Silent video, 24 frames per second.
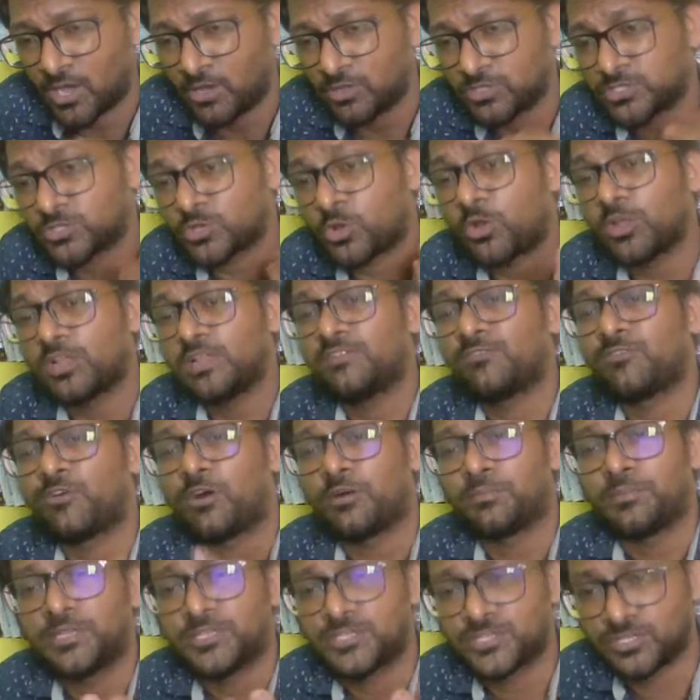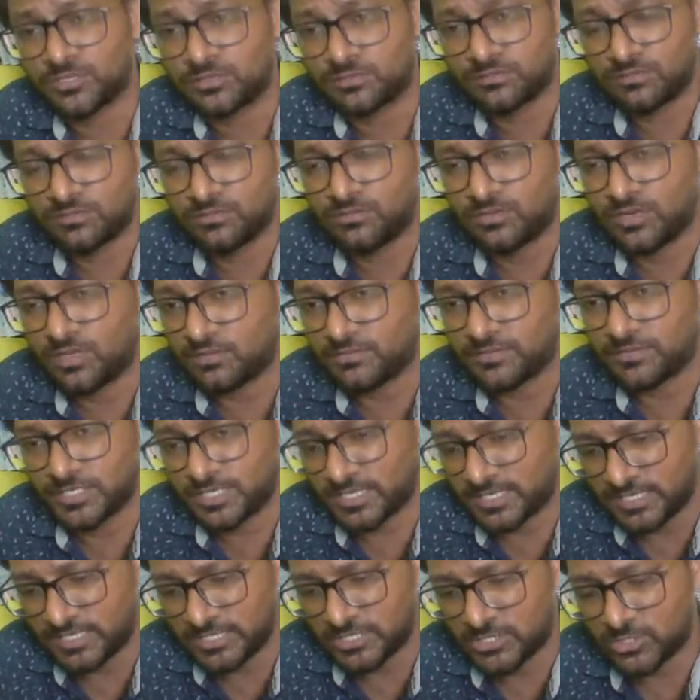Soil formation, you would have
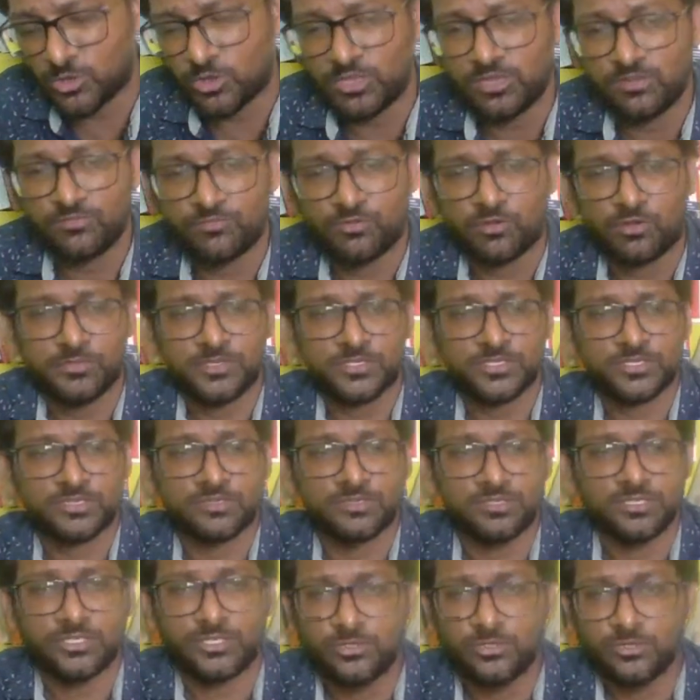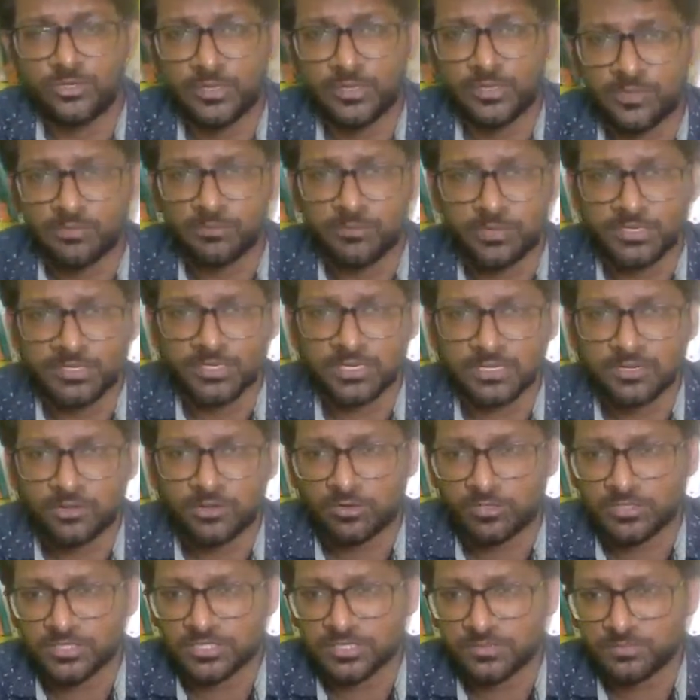studied soil formation. Did you remember that
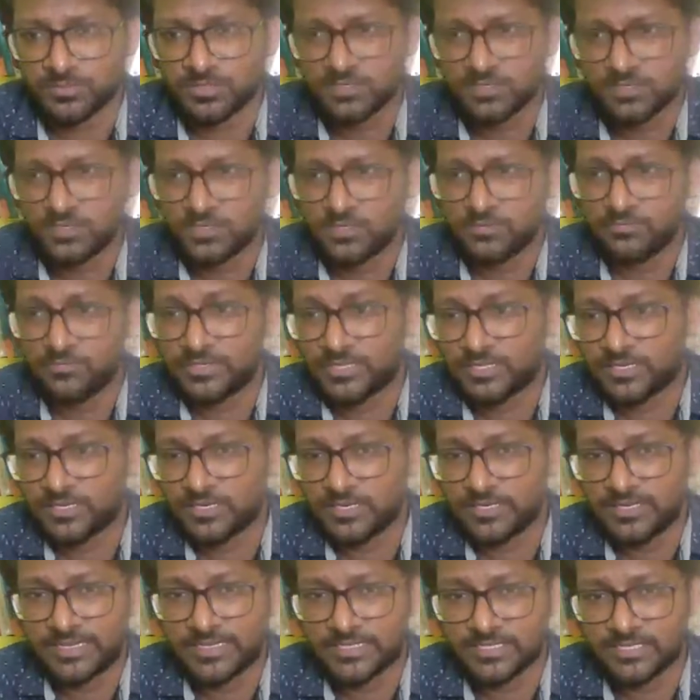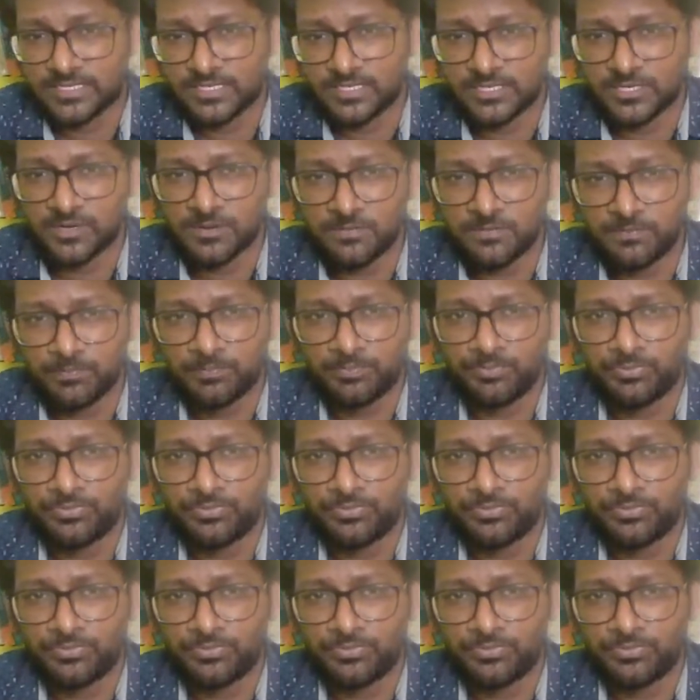concept? Weathering, etc.